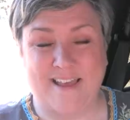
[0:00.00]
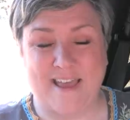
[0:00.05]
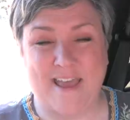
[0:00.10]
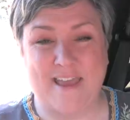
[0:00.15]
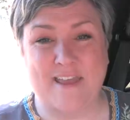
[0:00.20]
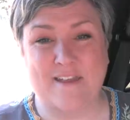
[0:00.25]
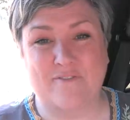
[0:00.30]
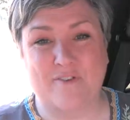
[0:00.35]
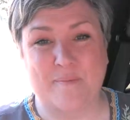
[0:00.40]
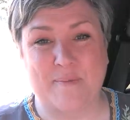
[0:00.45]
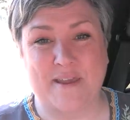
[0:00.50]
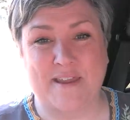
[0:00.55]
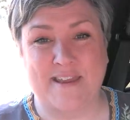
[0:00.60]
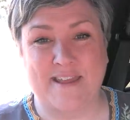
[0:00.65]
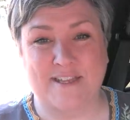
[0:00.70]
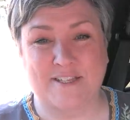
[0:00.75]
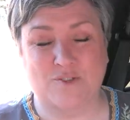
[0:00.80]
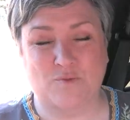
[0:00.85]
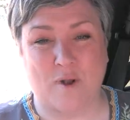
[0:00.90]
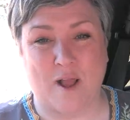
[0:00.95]
Hey everybody,
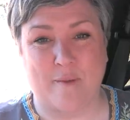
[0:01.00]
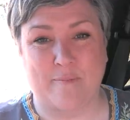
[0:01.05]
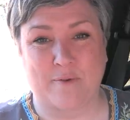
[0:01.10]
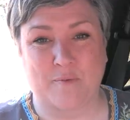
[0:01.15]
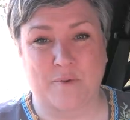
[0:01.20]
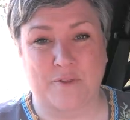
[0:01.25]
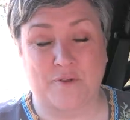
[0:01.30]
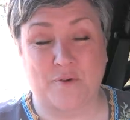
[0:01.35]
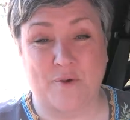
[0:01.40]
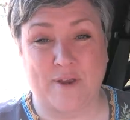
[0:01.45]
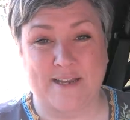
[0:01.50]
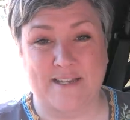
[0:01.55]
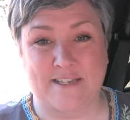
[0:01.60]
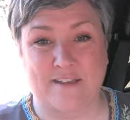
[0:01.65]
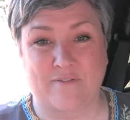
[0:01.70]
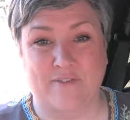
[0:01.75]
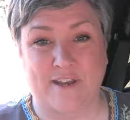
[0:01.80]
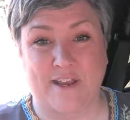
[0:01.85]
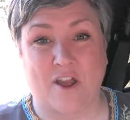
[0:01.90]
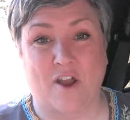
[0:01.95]
it's Robin with
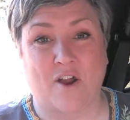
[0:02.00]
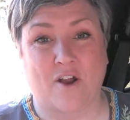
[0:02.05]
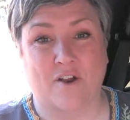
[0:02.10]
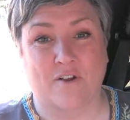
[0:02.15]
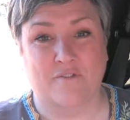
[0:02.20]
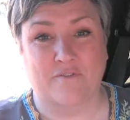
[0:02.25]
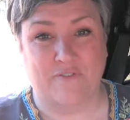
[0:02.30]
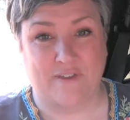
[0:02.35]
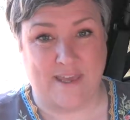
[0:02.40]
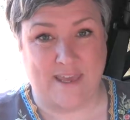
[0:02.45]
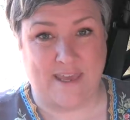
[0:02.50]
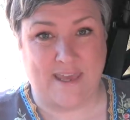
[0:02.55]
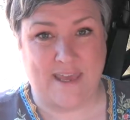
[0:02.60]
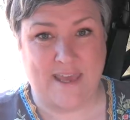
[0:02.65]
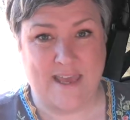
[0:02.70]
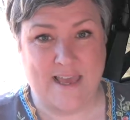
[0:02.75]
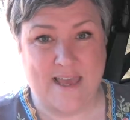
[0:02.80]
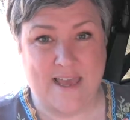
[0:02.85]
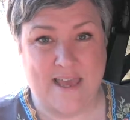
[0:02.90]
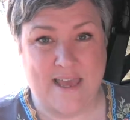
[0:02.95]
Creativity RV.